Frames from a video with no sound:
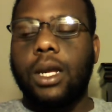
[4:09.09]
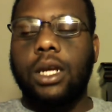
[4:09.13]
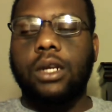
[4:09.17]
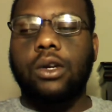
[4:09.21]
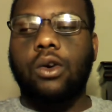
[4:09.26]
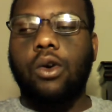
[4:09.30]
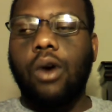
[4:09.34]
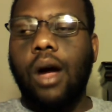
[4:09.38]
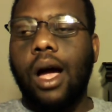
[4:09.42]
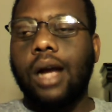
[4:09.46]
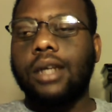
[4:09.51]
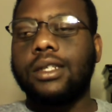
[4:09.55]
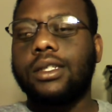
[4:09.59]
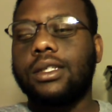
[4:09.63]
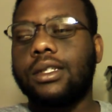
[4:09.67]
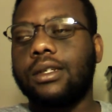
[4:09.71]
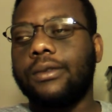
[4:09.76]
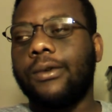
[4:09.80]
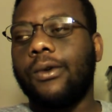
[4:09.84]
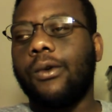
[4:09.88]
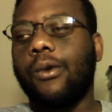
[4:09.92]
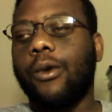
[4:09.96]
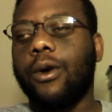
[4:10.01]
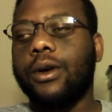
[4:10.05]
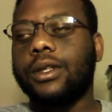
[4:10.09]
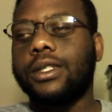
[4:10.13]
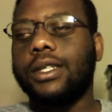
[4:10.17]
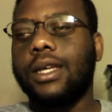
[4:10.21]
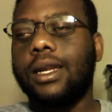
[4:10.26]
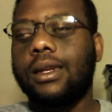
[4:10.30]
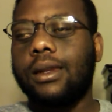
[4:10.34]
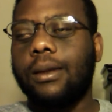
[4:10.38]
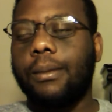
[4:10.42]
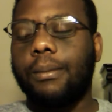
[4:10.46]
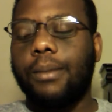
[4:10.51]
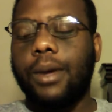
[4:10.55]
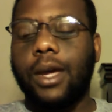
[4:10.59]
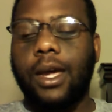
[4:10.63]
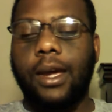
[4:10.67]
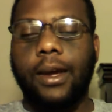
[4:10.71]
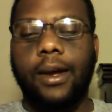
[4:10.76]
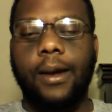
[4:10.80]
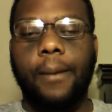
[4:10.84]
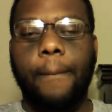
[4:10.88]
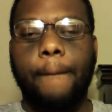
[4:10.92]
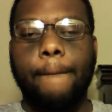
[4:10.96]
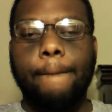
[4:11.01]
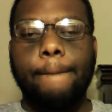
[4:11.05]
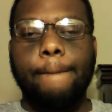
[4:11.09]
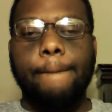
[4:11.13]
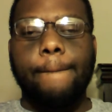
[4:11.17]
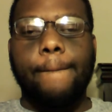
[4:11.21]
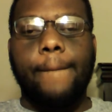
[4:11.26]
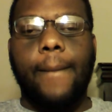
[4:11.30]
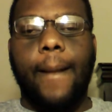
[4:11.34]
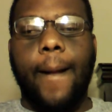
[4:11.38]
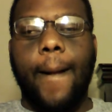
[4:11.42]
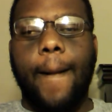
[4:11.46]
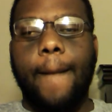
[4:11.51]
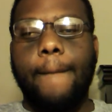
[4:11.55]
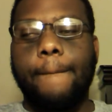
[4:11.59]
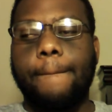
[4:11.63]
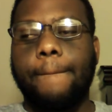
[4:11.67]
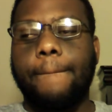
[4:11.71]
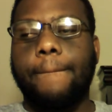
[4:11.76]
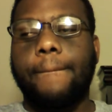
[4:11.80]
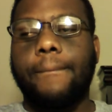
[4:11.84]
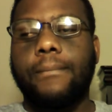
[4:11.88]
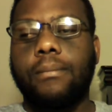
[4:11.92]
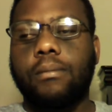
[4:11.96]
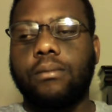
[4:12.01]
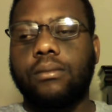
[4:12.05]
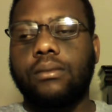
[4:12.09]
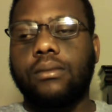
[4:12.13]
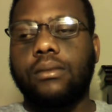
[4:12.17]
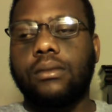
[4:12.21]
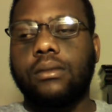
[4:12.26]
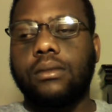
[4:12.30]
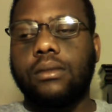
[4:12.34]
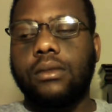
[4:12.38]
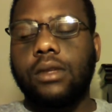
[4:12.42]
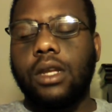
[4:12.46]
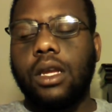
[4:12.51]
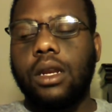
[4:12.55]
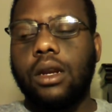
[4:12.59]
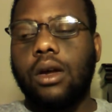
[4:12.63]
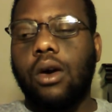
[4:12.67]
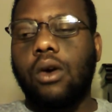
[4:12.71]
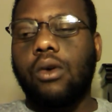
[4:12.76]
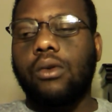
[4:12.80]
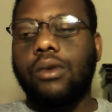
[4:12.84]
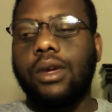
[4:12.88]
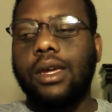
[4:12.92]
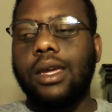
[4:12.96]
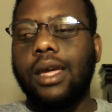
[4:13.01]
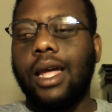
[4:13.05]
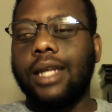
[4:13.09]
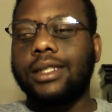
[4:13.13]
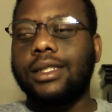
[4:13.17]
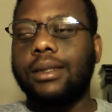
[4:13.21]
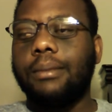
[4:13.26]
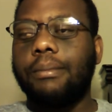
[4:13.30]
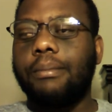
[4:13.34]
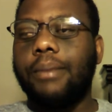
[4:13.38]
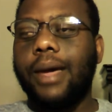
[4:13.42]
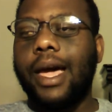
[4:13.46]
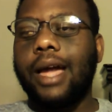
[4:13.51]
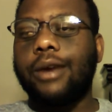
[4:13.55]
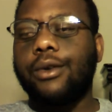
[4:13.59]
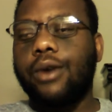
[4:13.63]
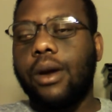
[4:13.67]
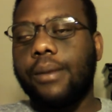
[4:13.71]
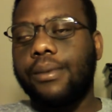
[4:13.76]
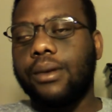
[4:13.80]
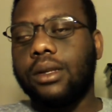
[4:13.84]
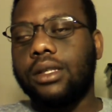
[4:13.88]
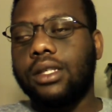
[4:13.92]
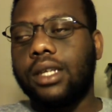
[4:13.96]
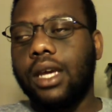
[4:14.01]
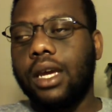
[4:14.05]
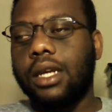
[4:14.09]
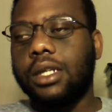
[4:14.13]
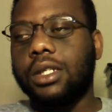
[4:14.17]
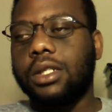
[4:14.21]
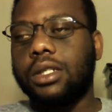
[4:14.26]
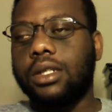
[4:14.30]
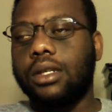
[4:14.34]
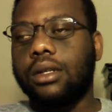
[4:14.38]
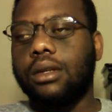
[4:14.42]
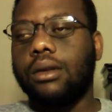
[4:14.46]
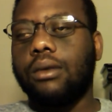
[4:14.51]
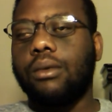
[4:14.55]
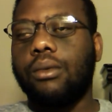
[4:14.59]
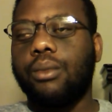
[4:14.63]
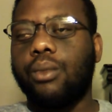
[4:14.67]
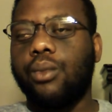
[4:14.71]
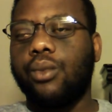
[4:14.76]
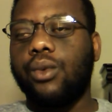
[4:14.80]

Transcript: And Krogstad, who works at the bank, um, you know, he has a bad reputation.